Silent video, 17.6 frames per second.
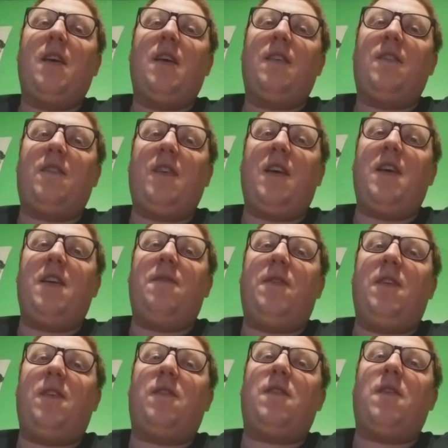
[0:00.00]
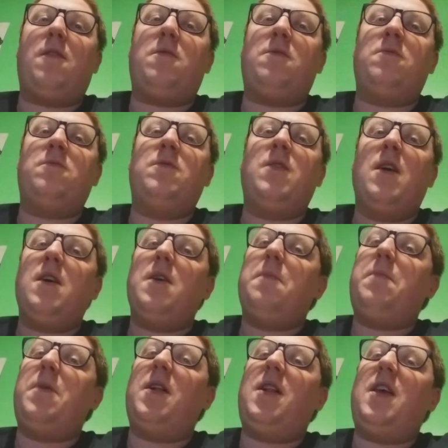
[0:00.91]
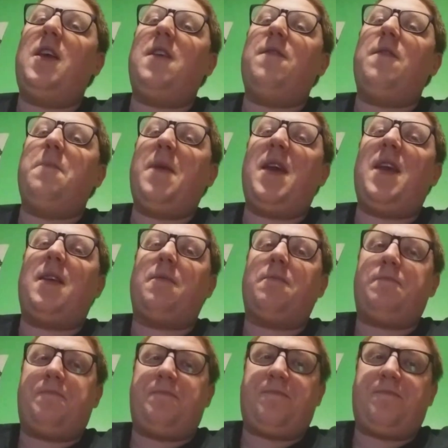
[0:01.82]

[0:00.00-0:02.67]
save his own? Believe in me.